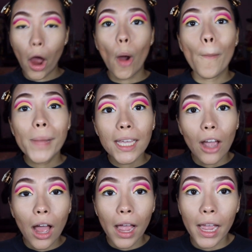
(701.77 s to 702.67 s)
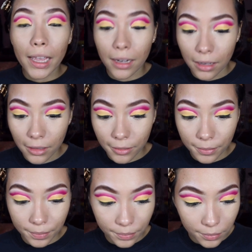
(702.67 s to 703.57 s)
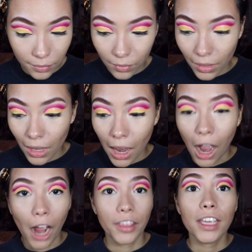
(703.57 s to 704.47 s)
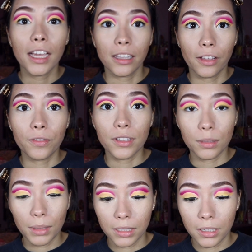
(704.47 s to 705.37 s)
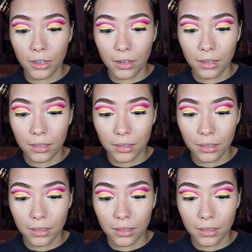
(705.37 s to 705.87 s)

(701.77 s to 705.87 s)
Oh my god. I think I love this mascara.